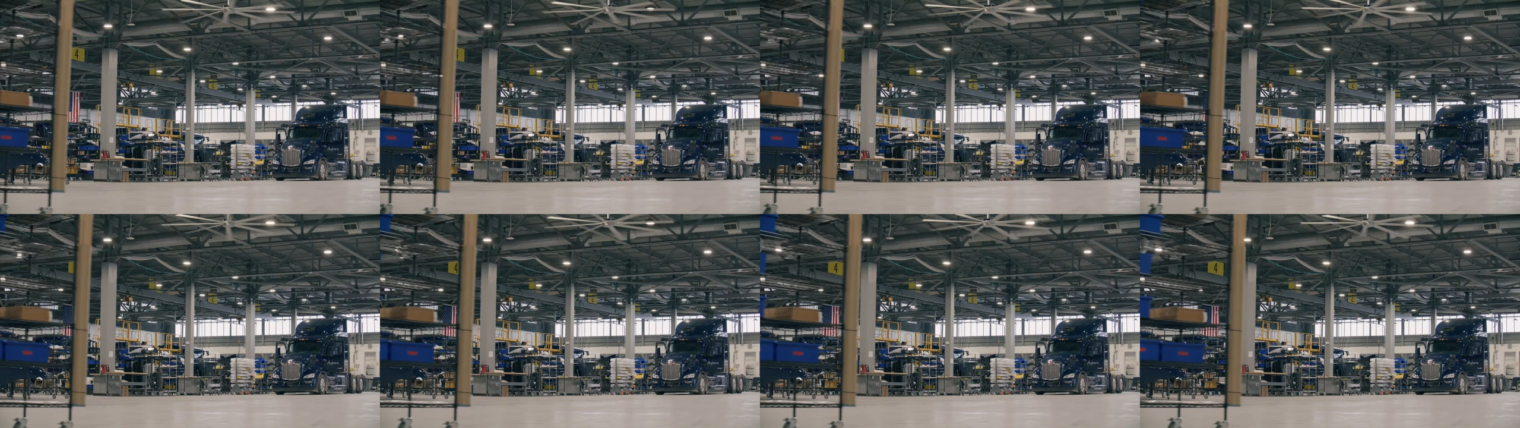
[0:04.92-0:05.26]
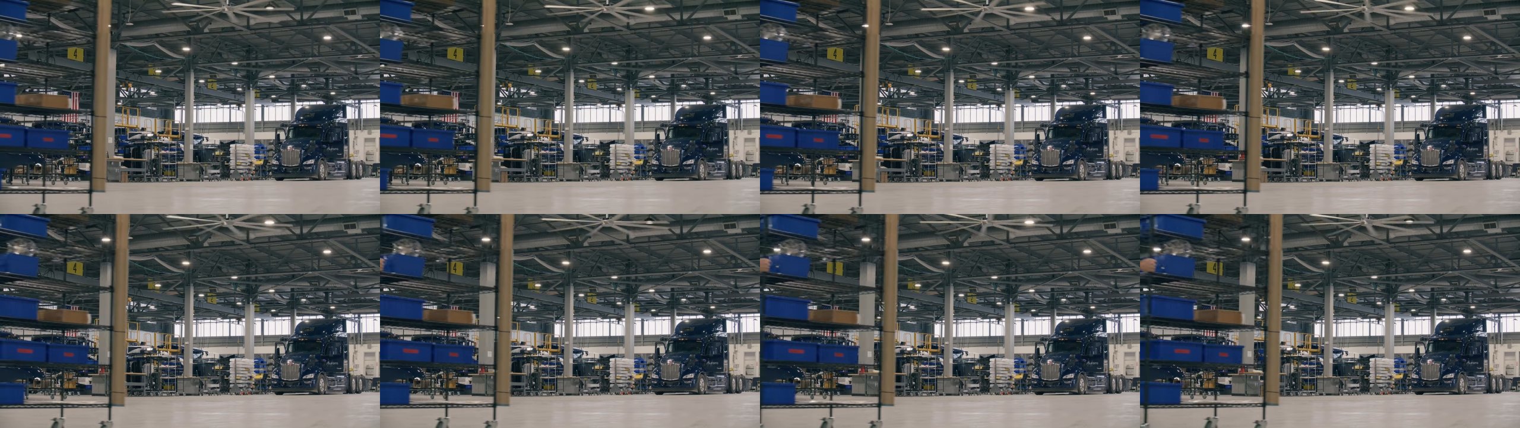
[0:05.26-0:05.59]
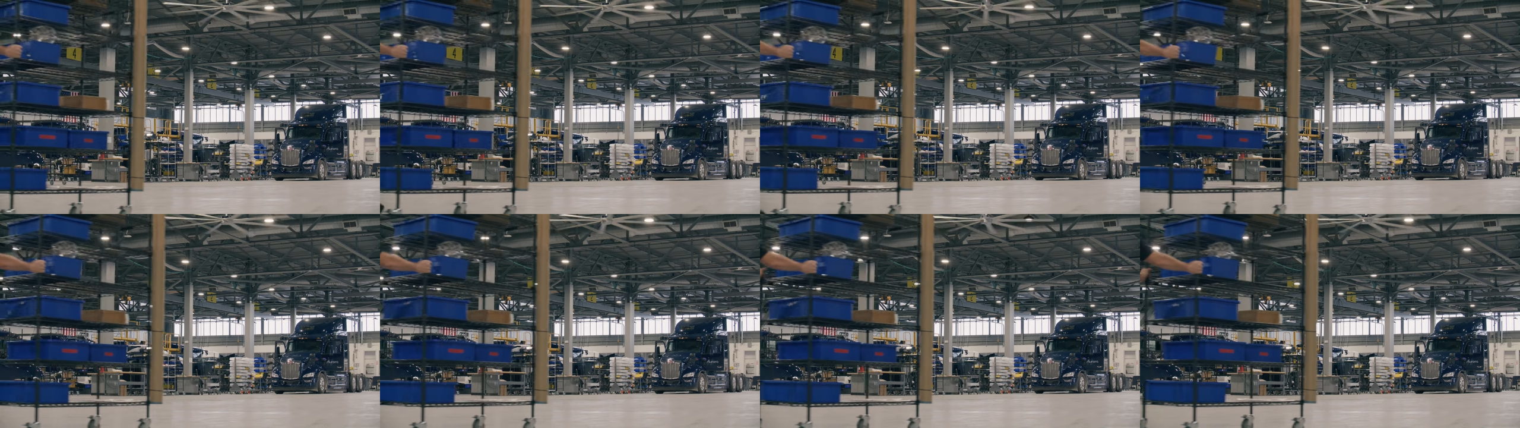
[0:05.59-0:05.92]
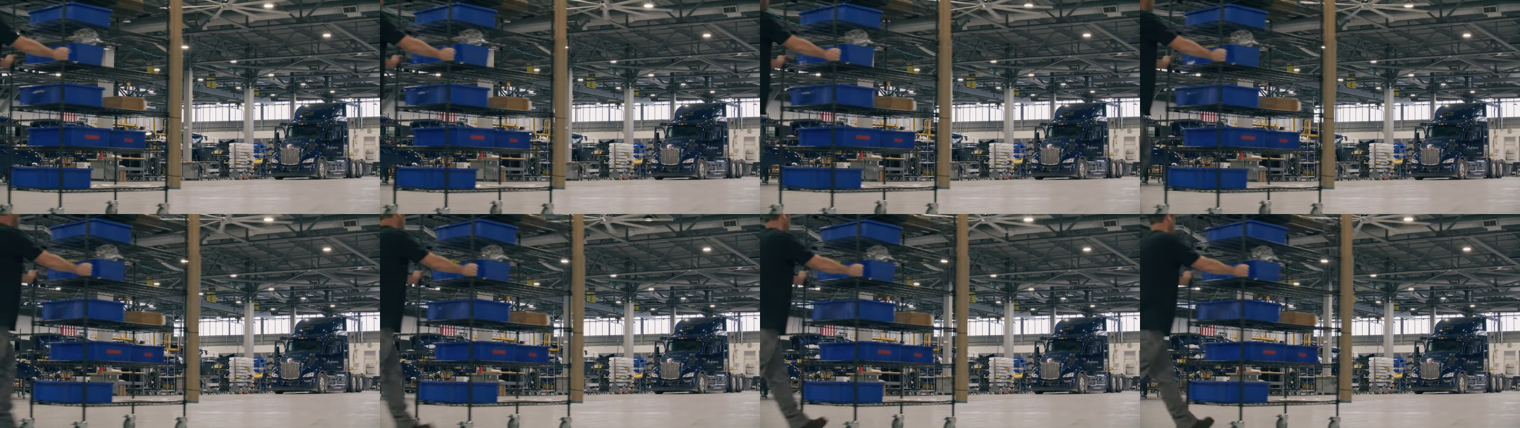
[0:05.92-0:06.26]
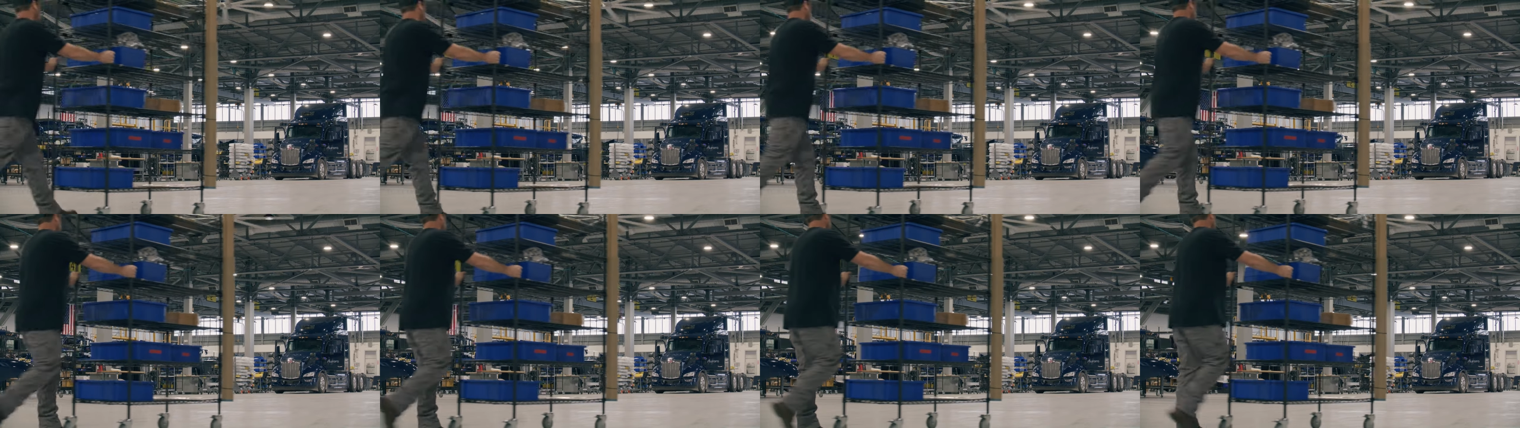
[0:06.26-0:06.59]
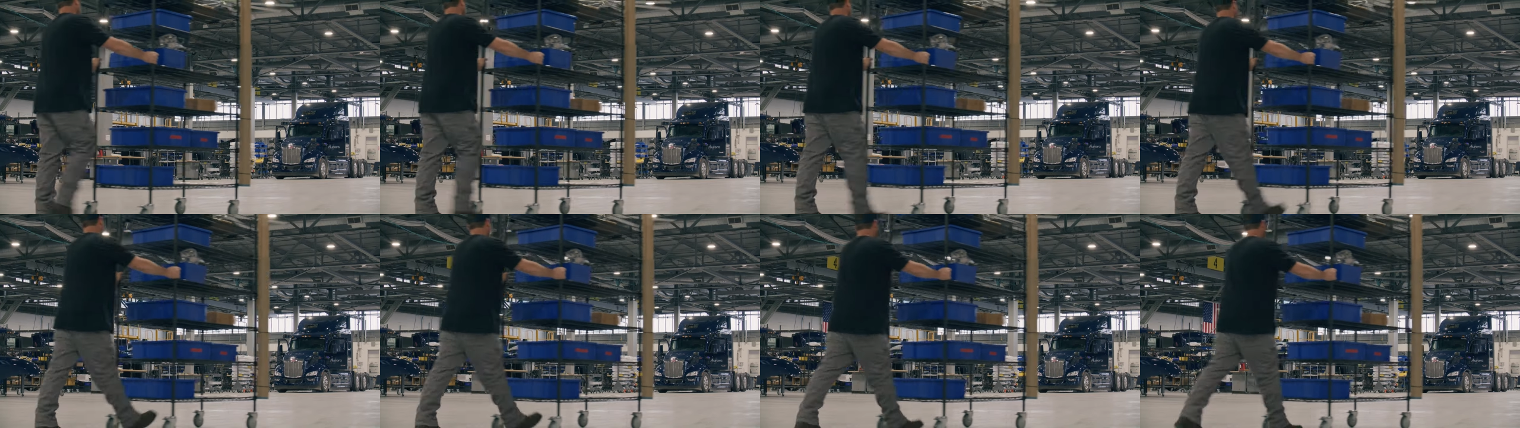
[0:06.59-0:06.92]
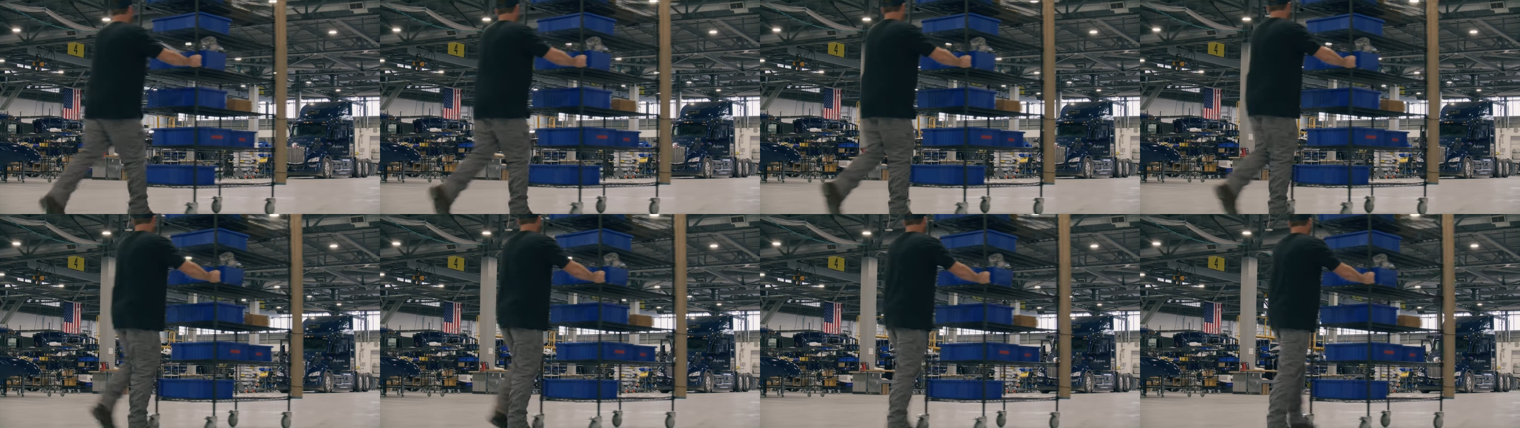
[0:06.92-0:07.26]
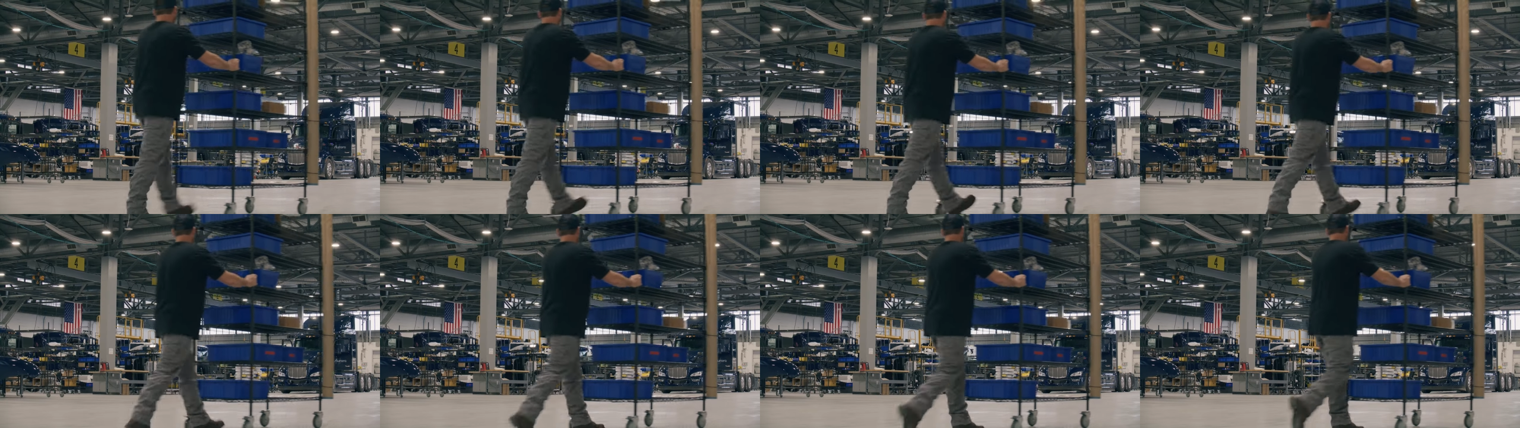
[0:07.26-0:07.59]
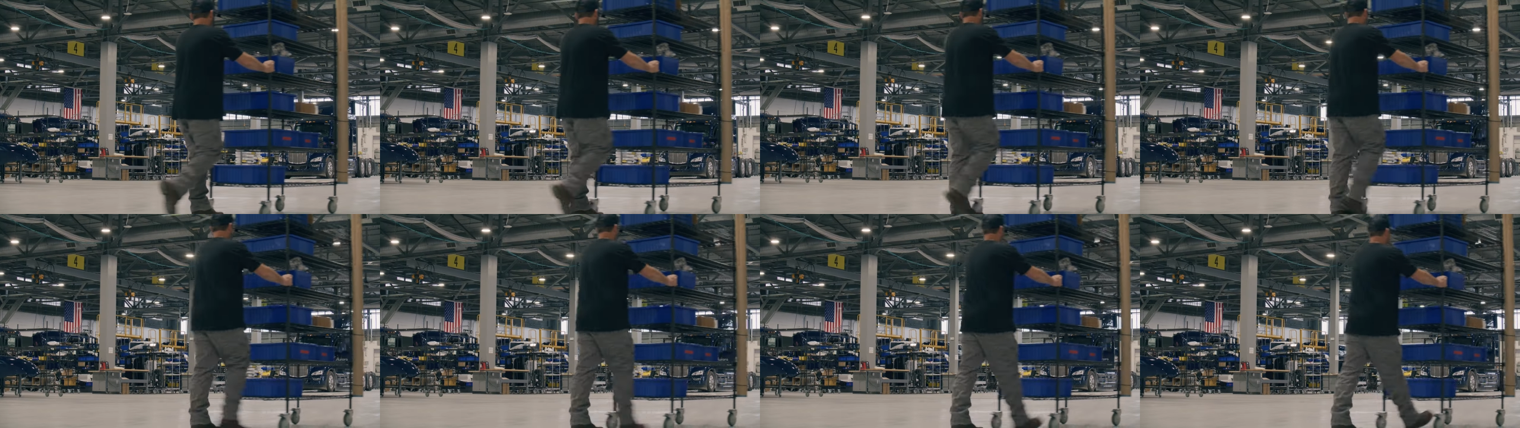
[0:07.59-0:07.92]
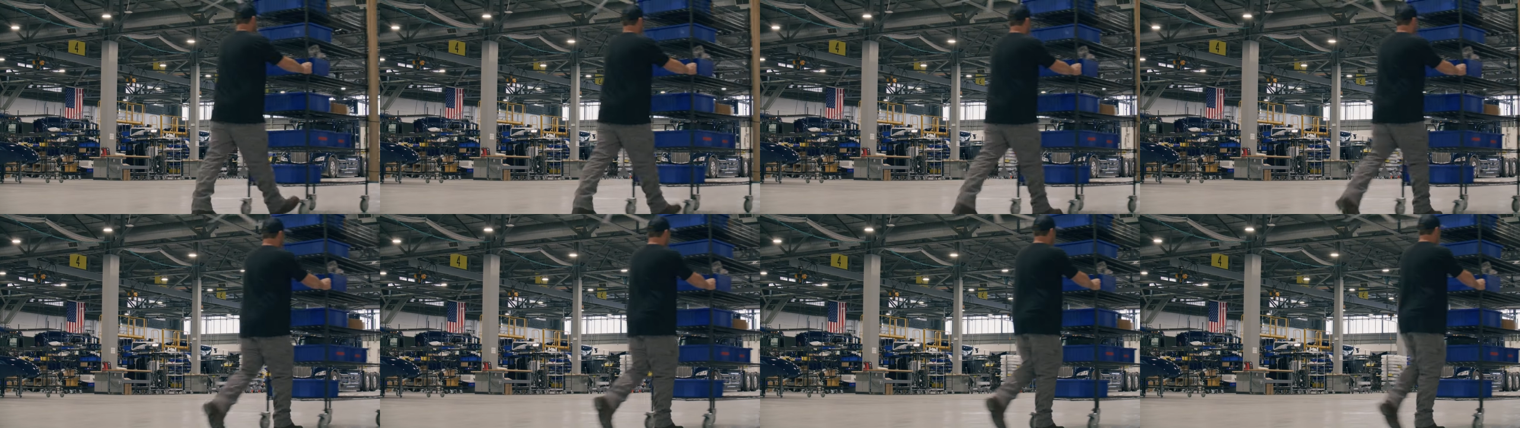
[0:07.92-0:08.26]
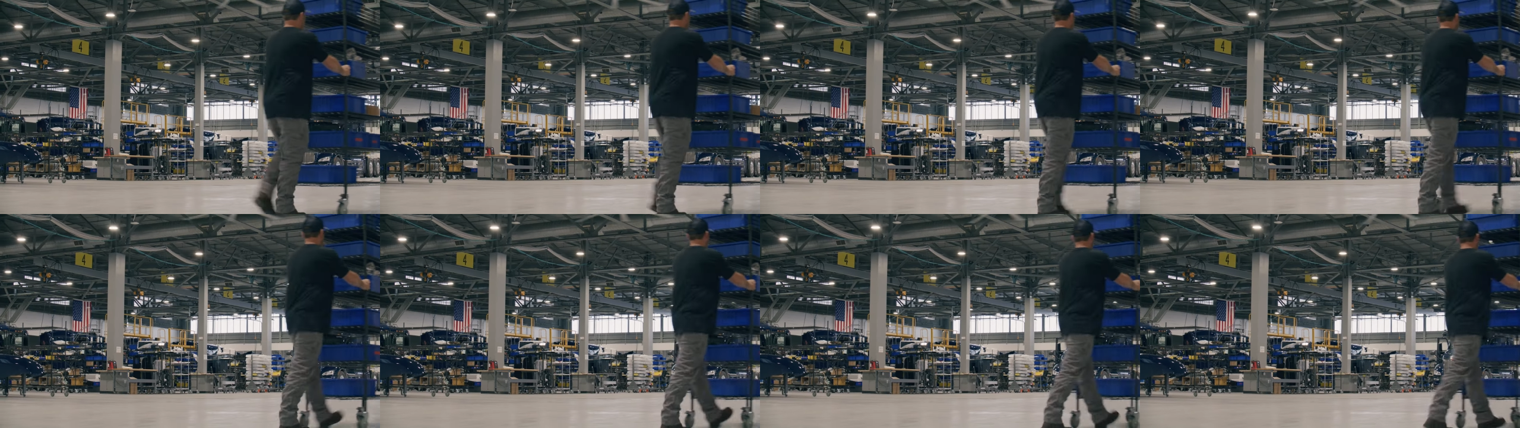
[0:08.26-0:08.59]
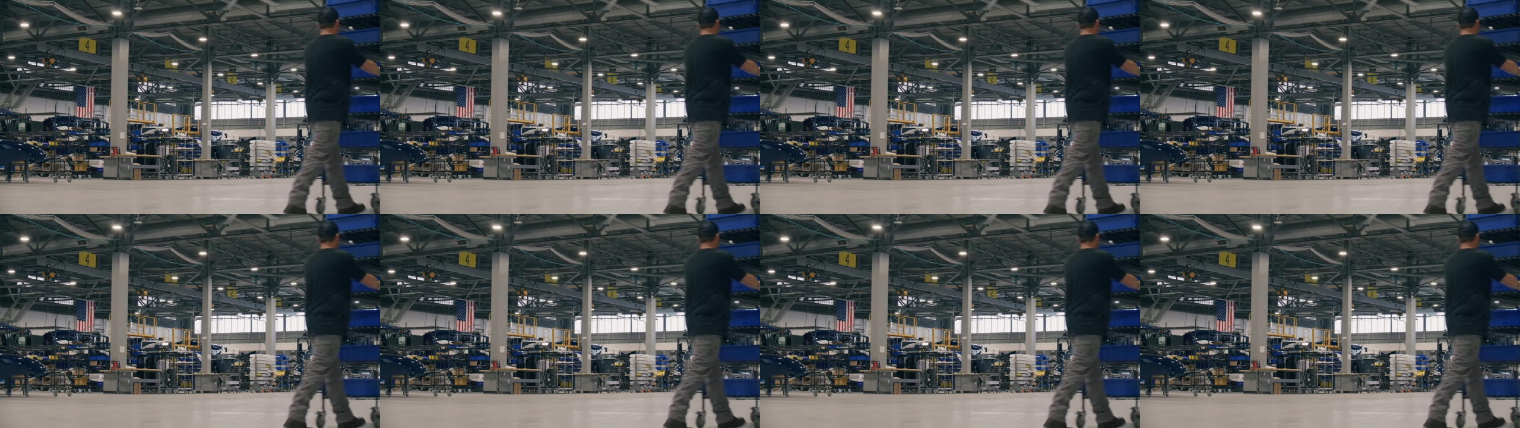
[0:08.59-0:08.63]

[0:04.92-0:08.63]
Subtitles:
(no speaker visible)